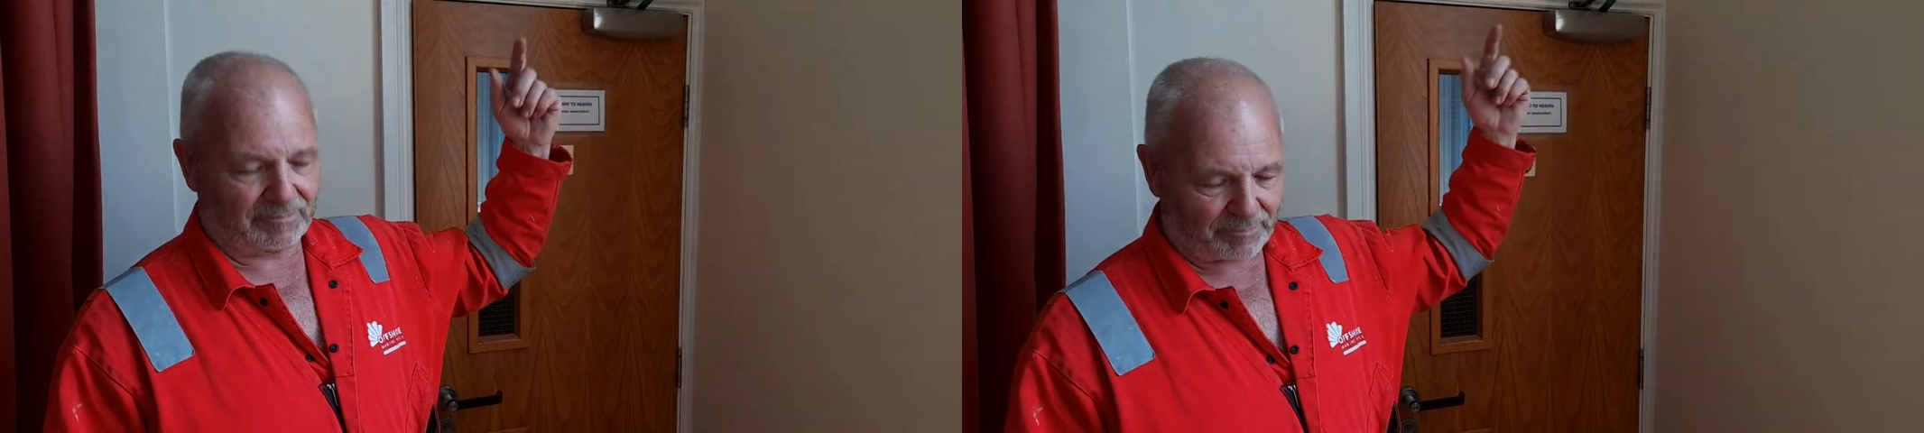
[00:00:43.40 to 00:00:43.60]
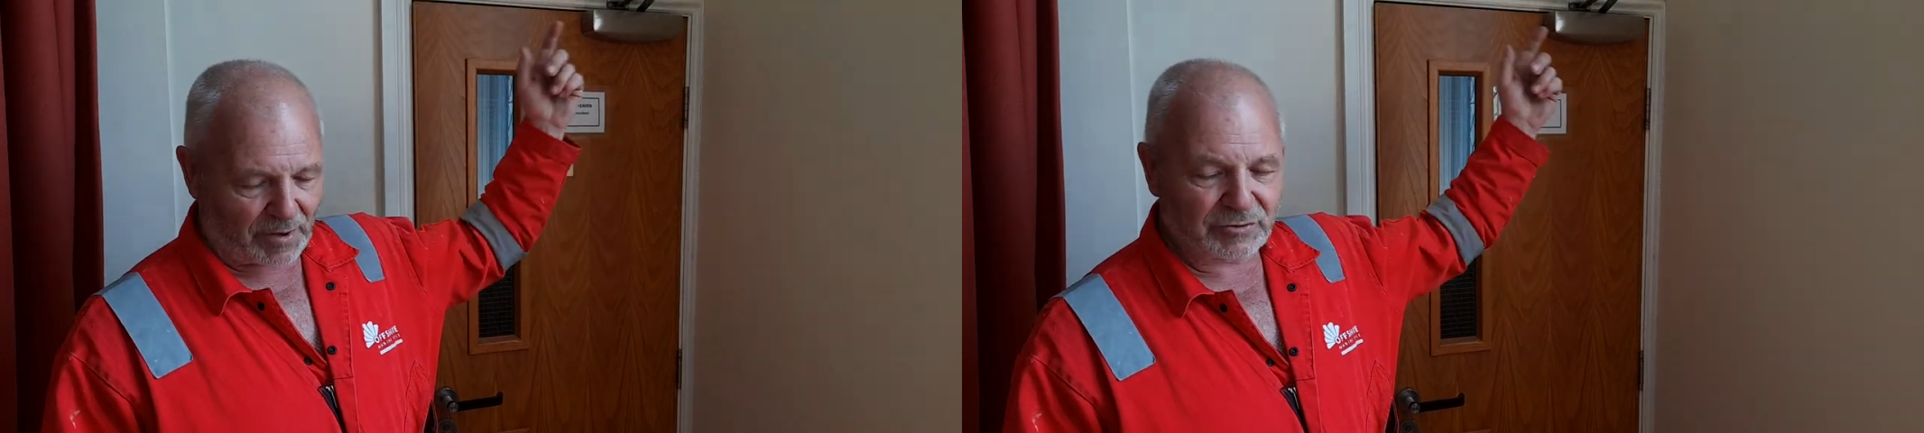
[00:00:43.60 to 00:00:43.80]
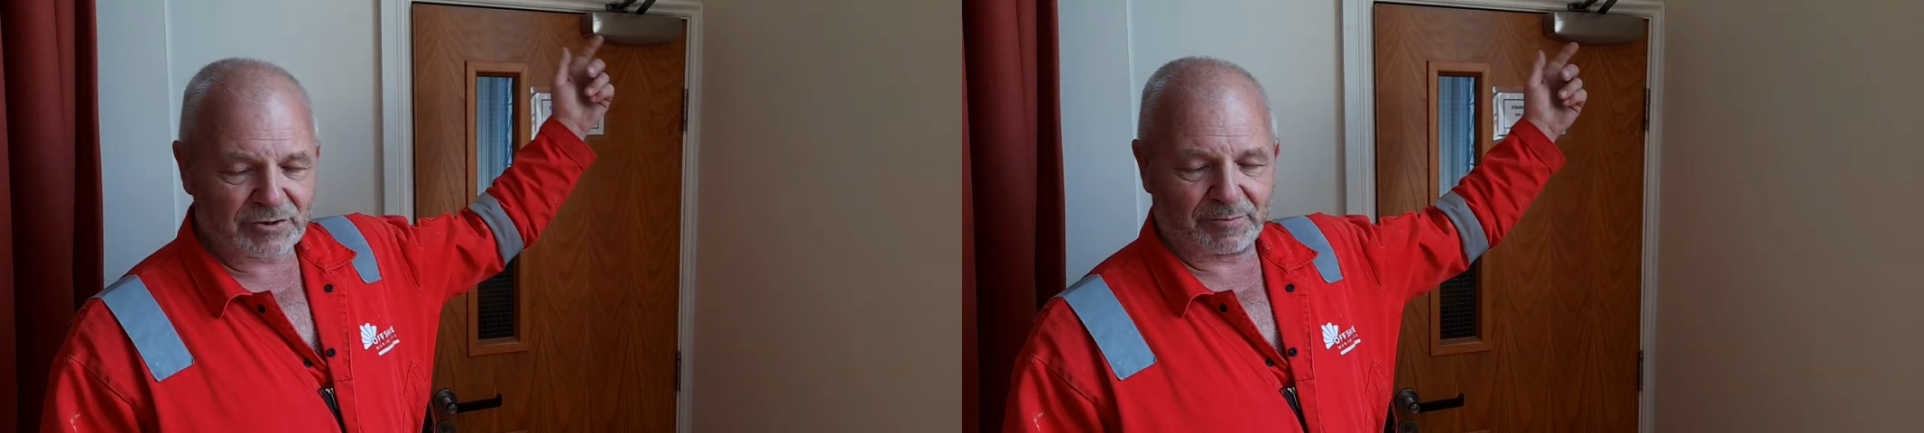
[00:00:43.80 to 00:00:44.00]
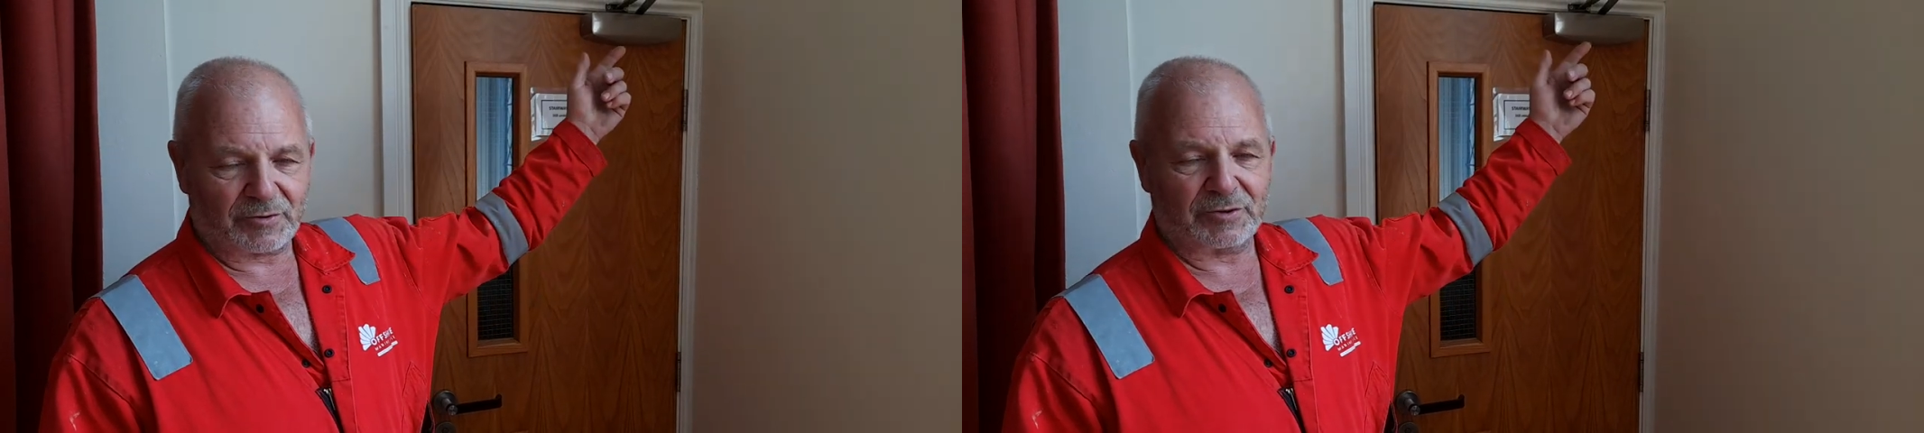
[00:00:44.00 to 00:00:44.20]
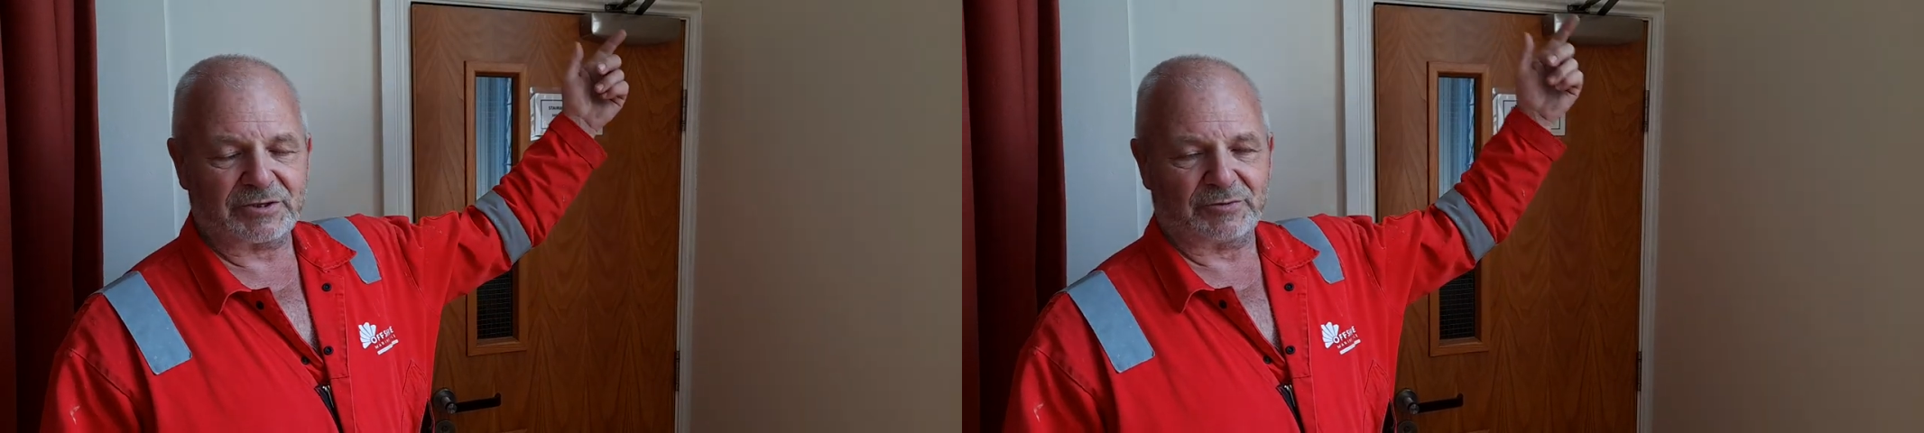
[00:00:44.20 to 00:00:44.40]
poster
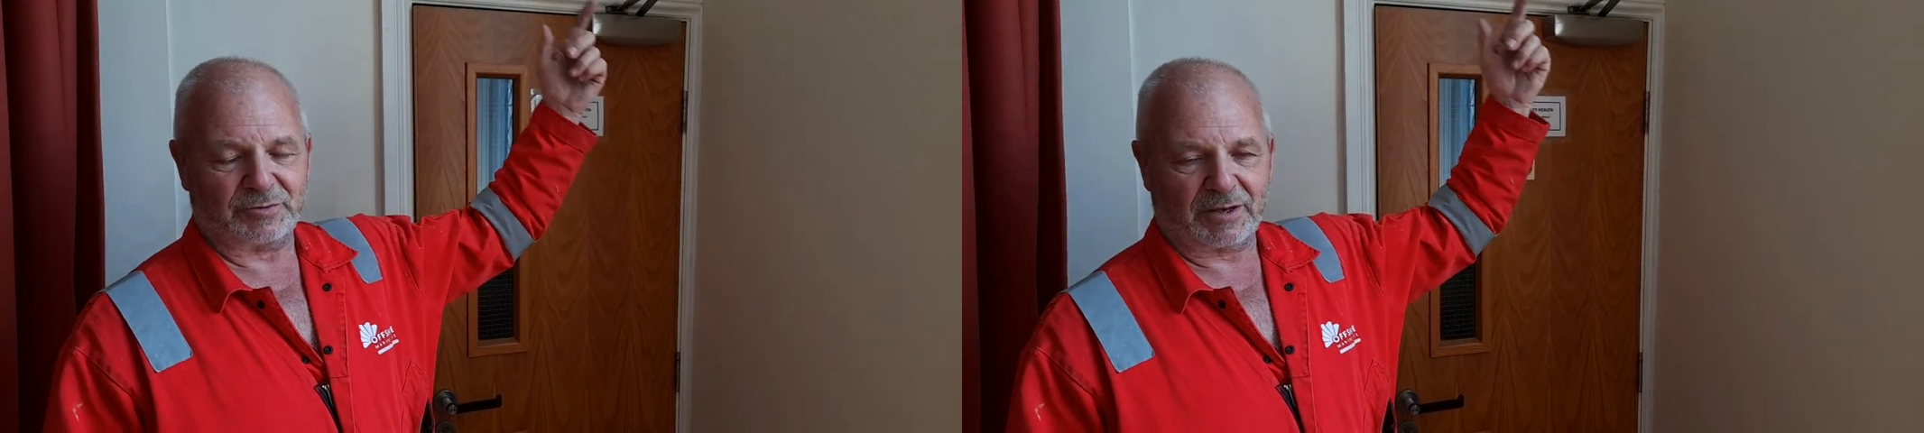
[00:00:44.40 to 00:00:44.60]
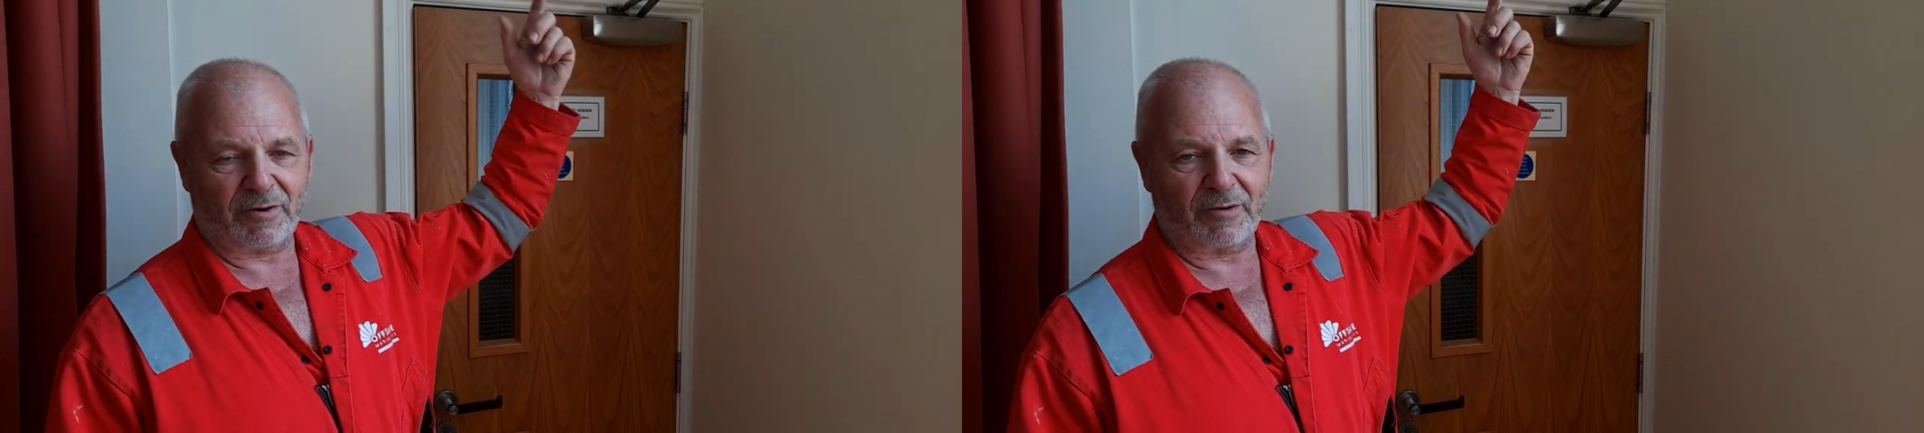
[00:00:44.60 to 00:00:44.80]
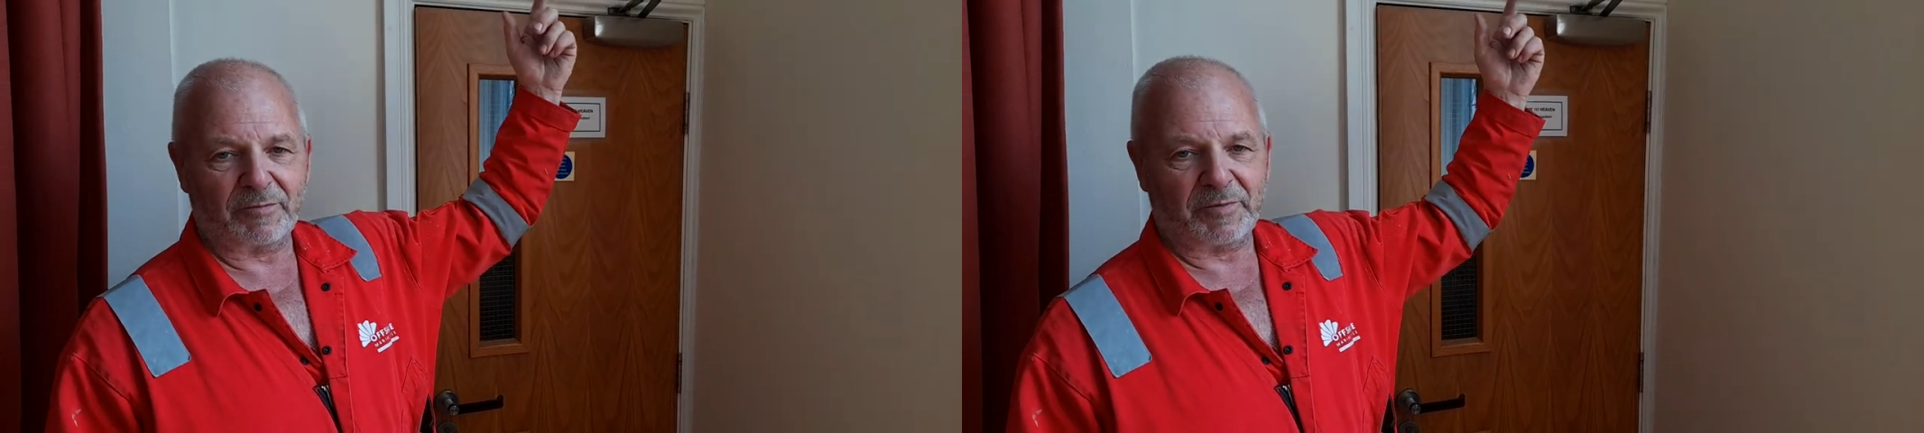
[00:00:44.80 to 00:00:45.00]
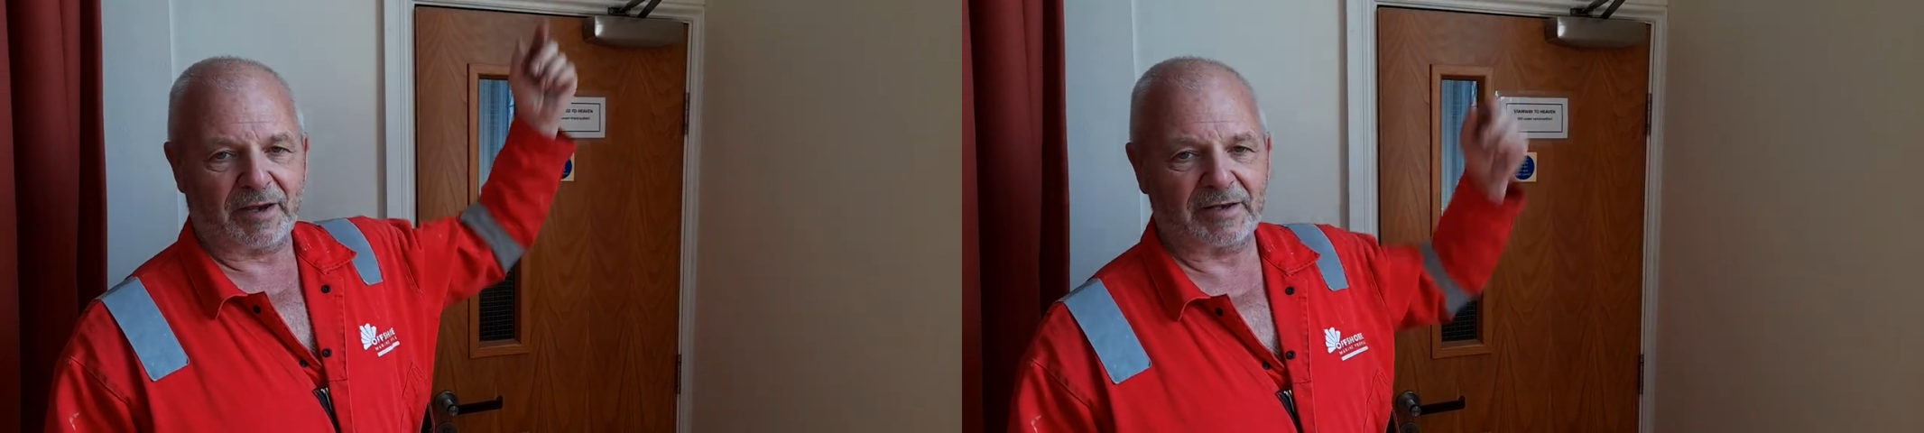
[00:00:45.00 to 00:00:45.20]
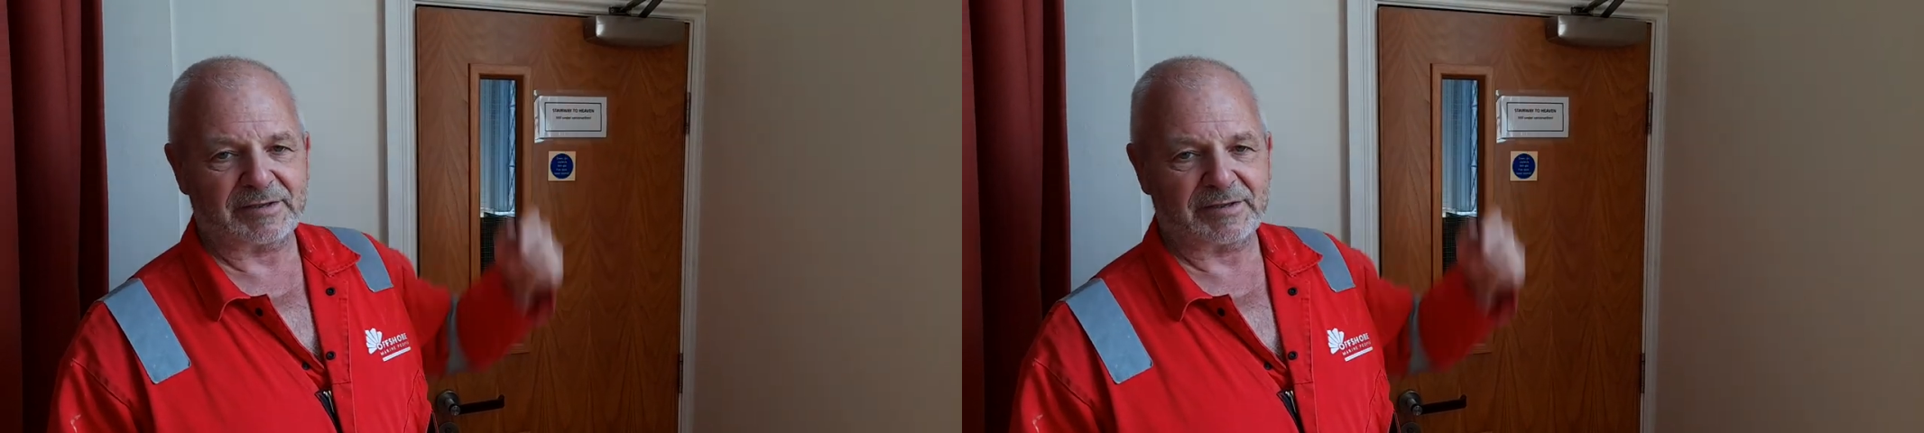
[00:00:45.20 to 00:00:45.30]
boards as we go up there,